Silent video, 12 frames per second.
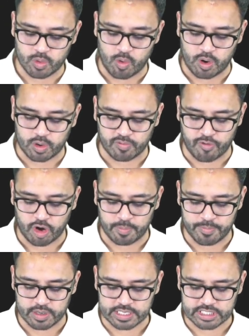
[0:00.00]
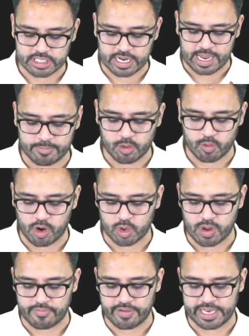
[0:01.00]
you want to follow me on Instagram, you want
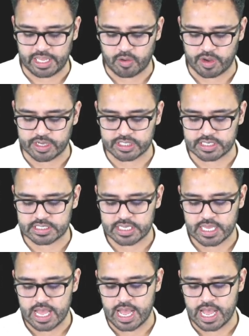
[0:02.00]
to have any questions,